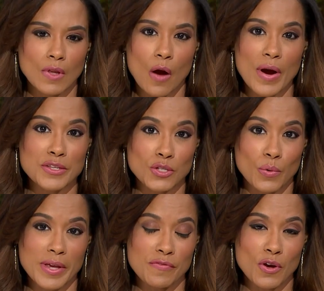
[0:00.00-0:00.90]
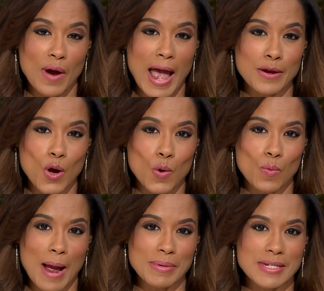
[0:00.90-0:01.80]
All right, so if your at home
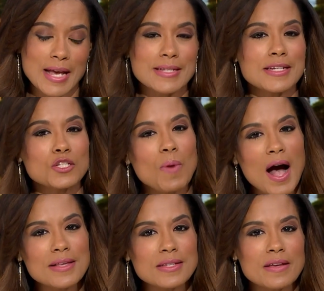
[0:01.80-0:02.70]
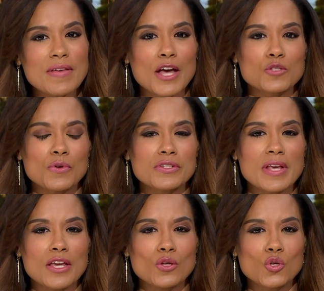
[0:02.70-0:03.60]
rapid test is positive, experts
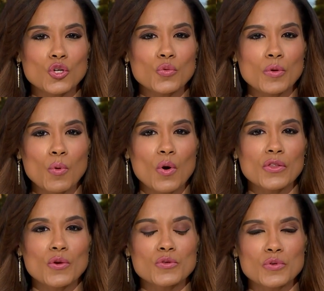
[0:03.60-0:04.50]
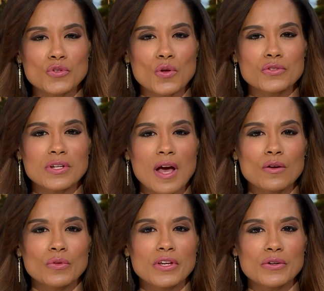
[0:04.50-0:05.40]
say you should report those results to not
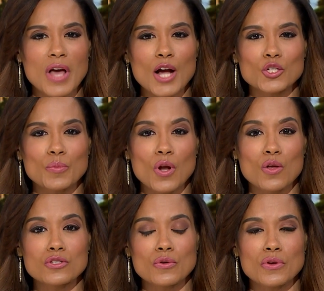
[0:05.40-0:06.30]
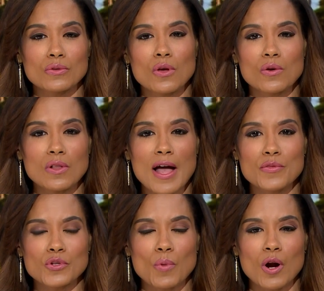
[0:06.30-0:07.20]
only your doctor, but also your local
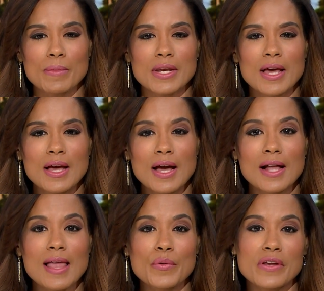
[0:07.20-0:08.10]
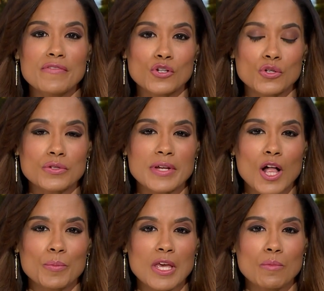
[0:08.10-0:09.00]
health department, allowing officials to
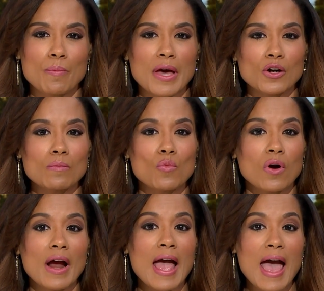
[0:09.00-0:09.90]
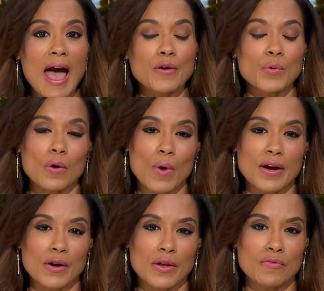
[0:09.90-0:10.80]
help keep a better, more accurate
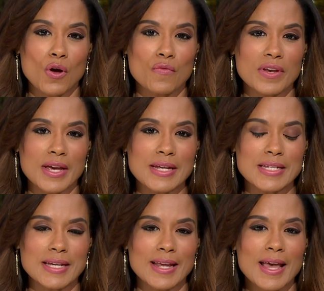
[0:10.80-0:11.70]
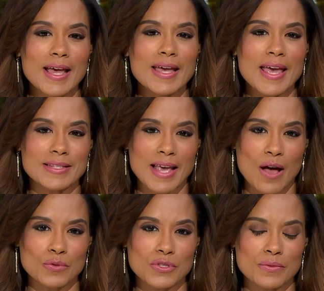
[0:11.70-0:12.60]
record of COVID 19 case
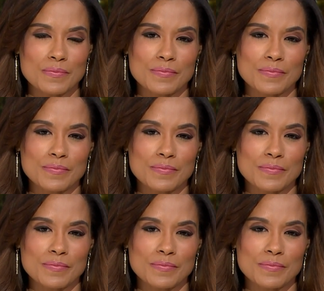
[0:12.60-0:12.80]
counts.